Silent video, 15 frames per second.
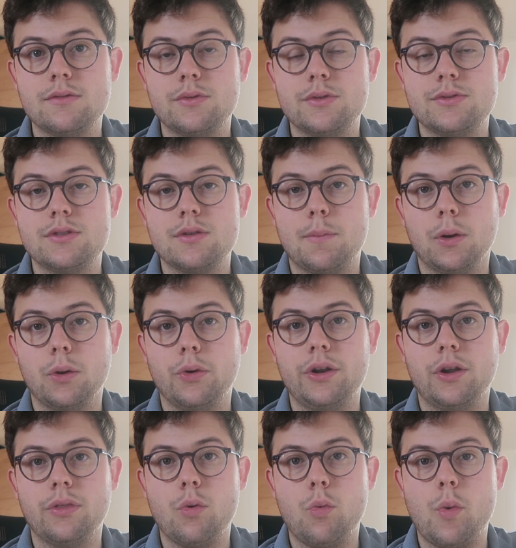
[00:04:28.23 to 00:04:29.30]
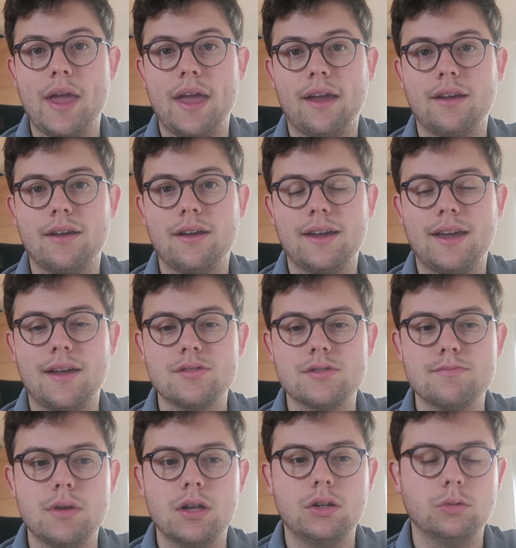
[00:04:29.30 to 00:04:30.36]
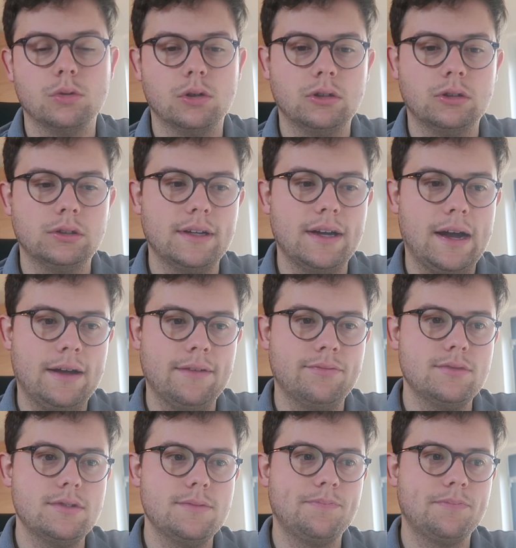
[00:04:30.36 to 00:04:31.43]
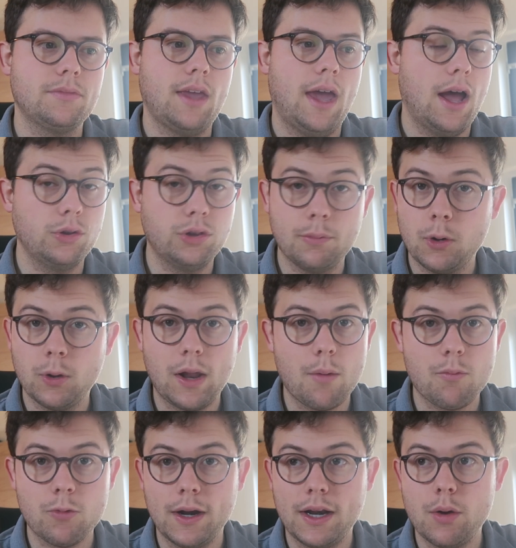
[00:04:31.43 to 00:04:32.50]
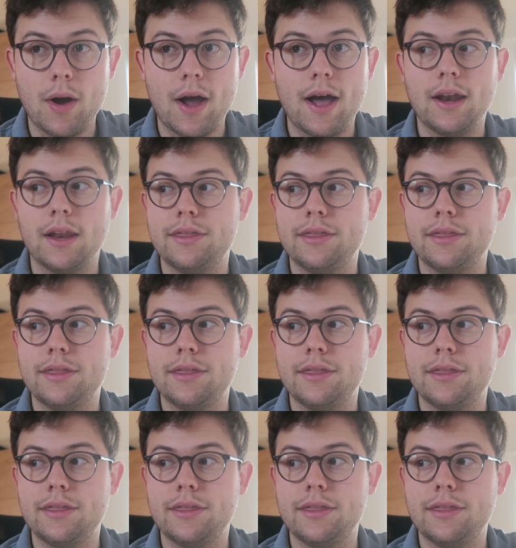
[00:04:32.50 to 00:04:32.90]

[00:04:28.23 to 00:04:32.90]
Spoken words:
was deployed on the wing against Millwall and held the ball up really well.